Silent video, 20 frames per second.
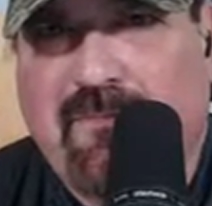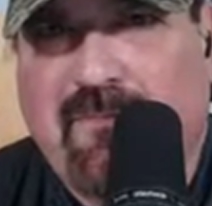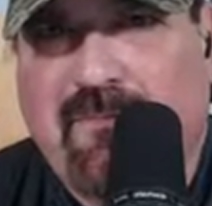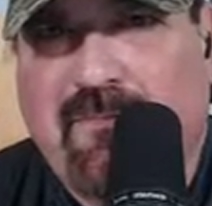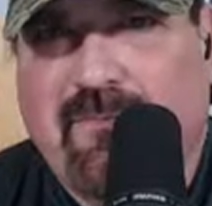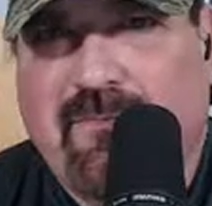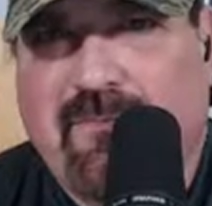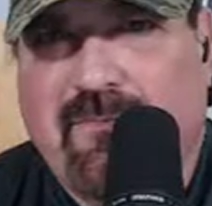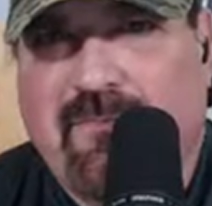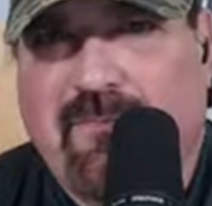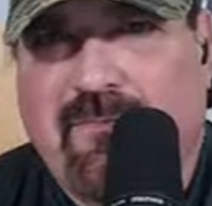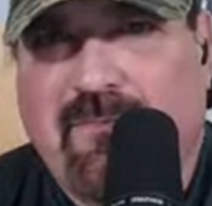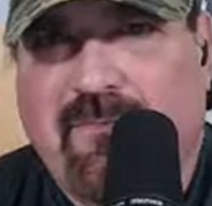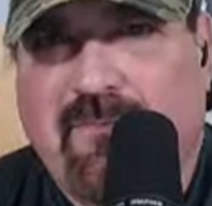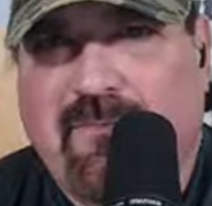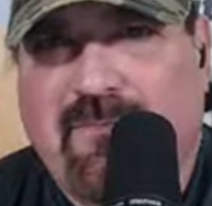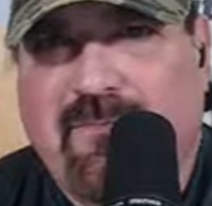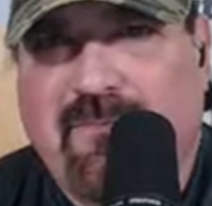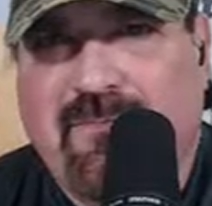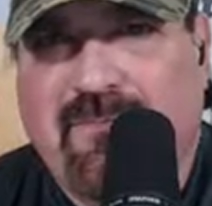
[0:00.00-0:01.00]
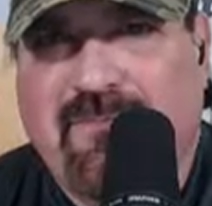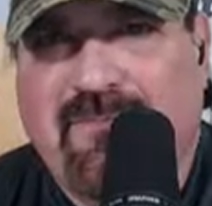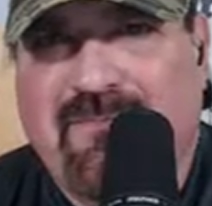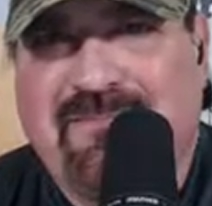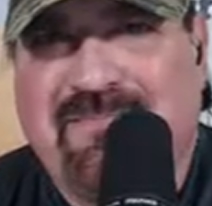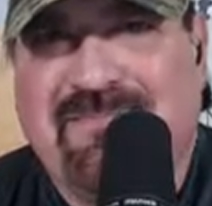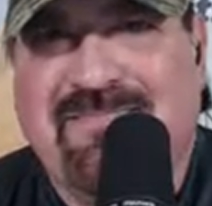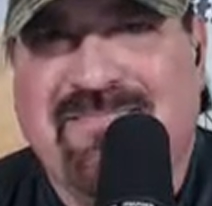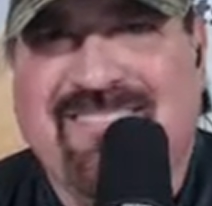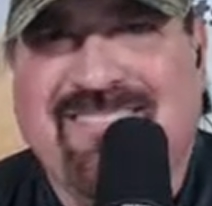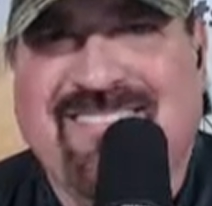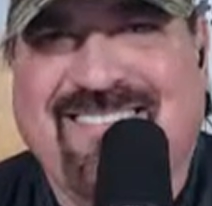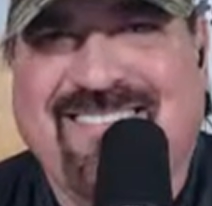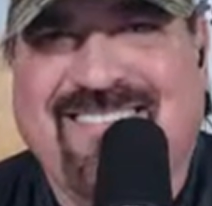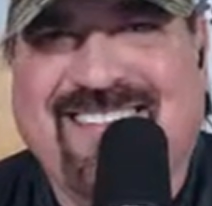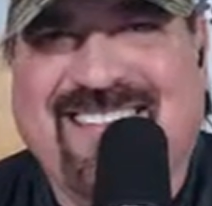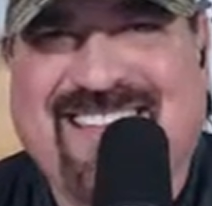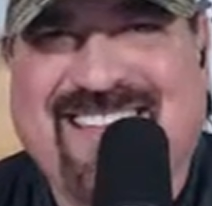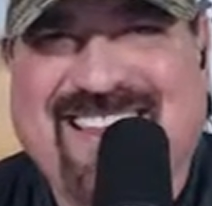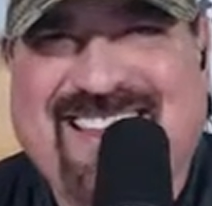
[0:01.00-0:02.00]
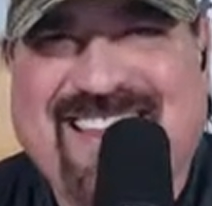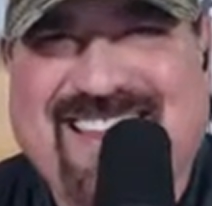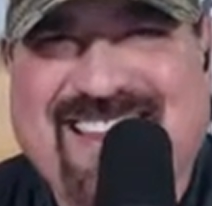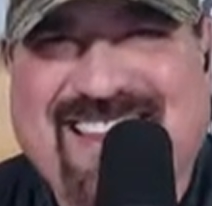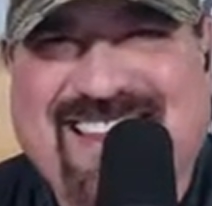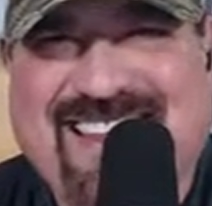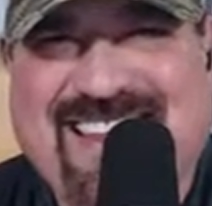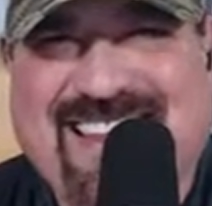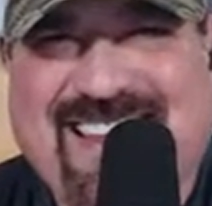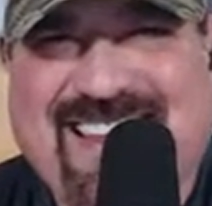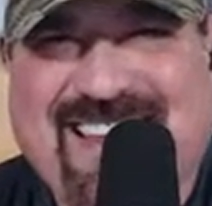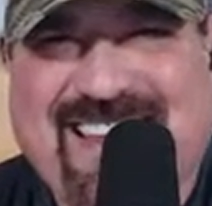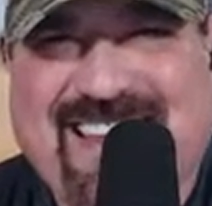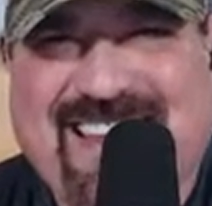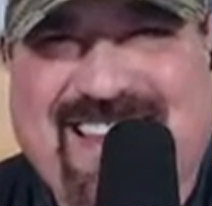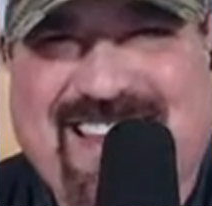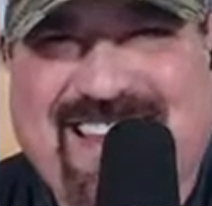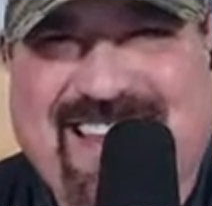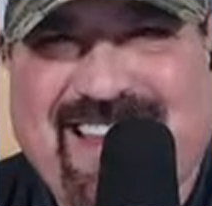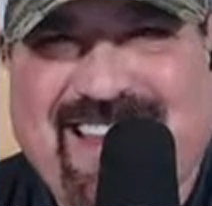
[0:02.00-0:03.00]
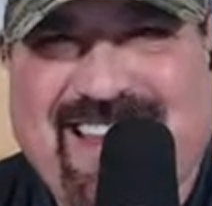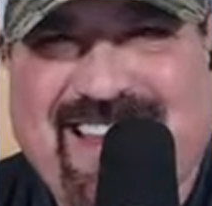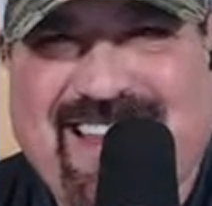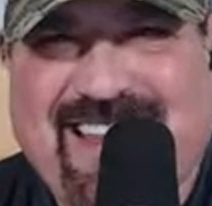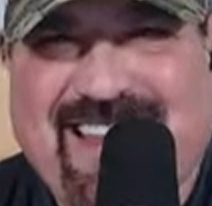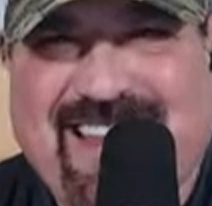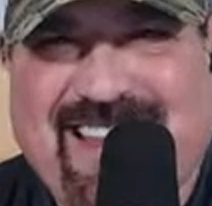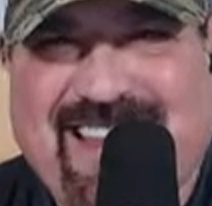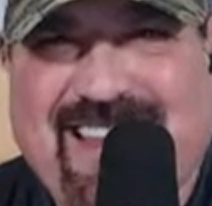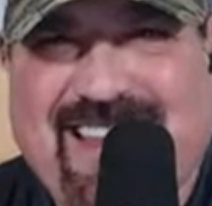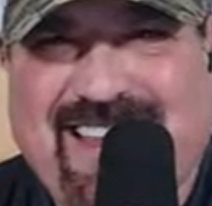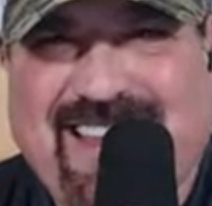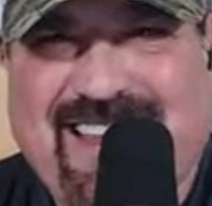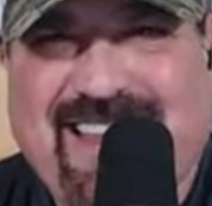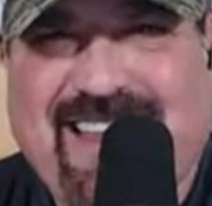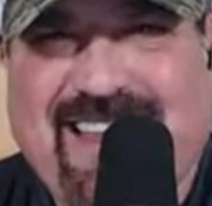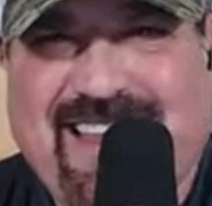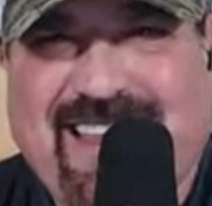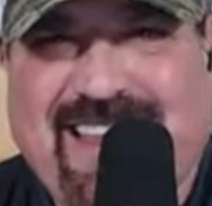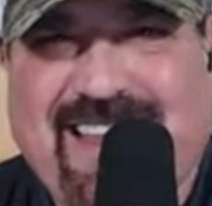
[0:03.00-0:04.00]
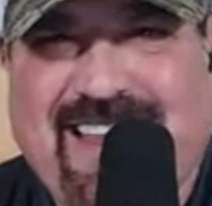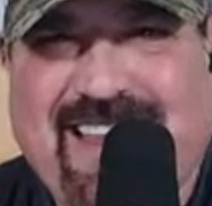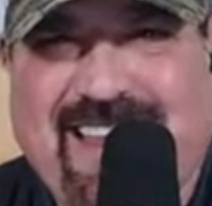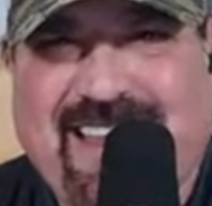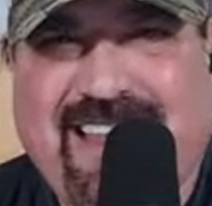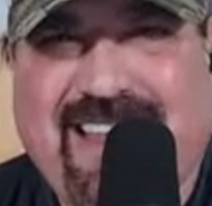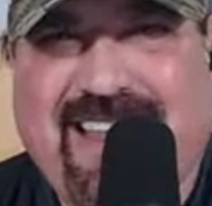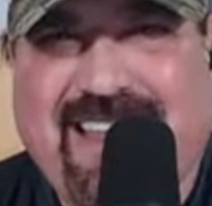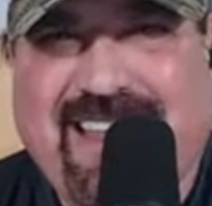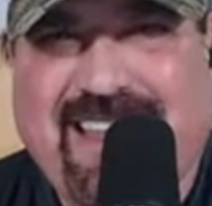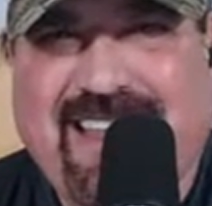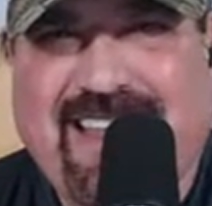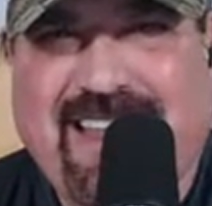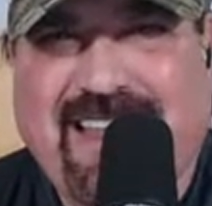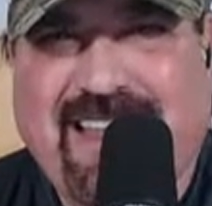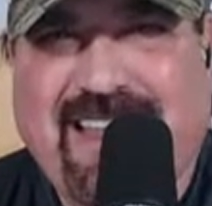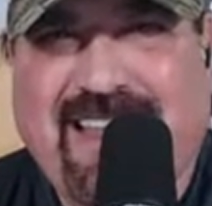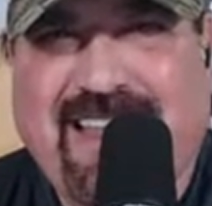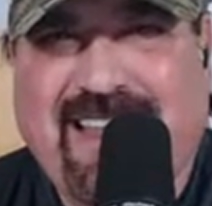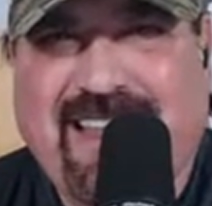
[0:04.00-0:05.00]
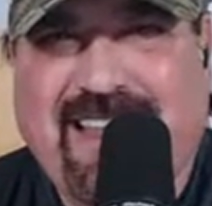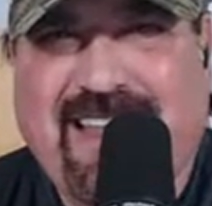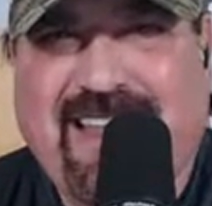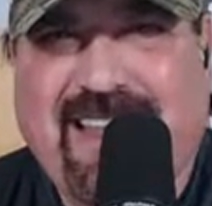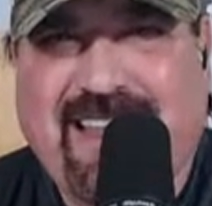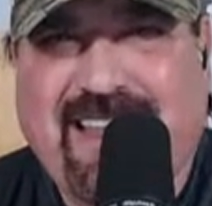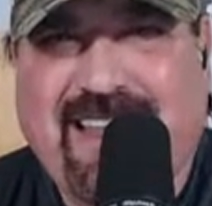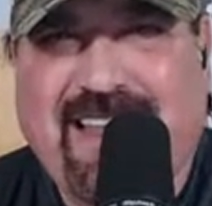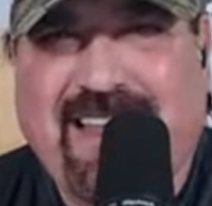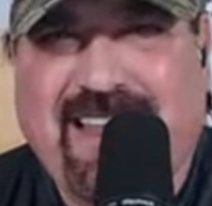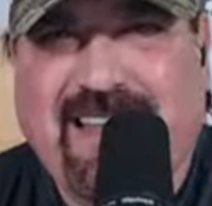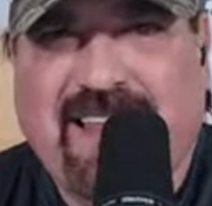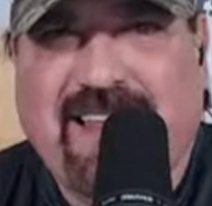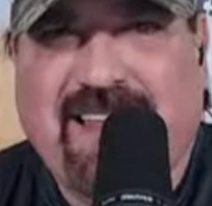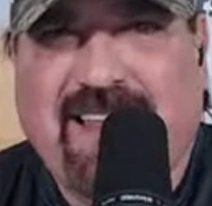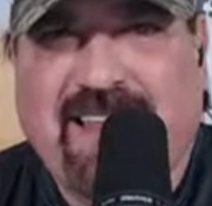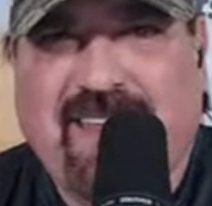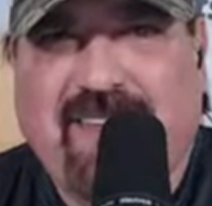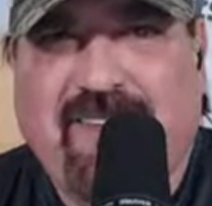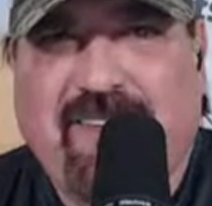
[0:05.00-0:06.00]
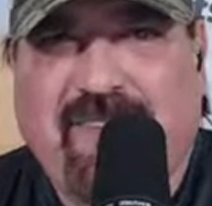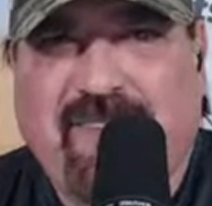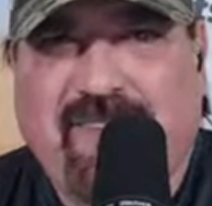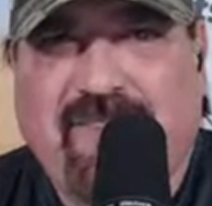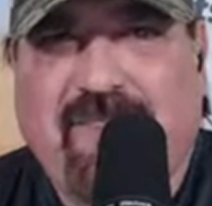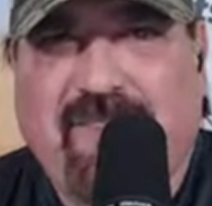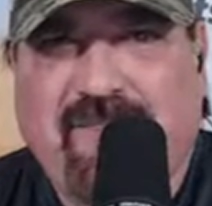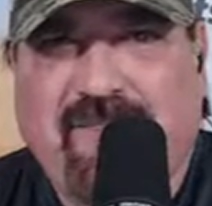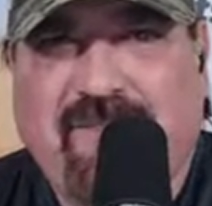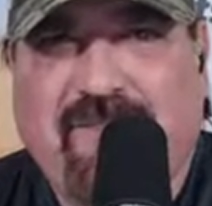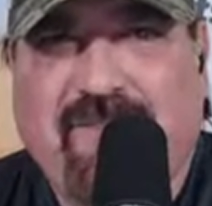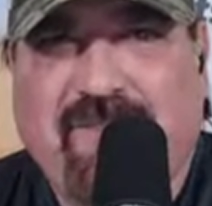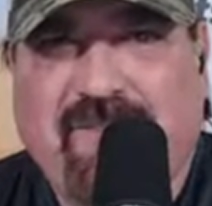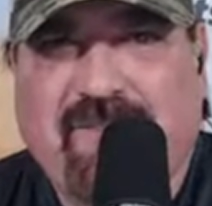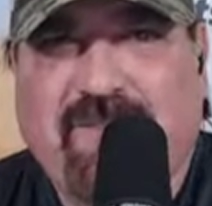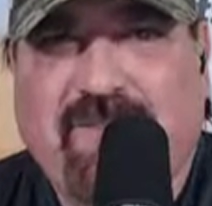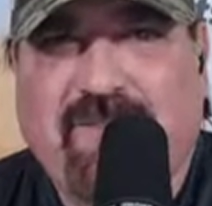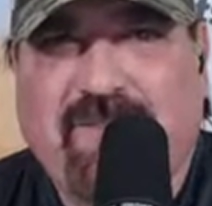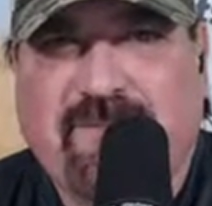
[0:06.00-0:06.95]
[no speech]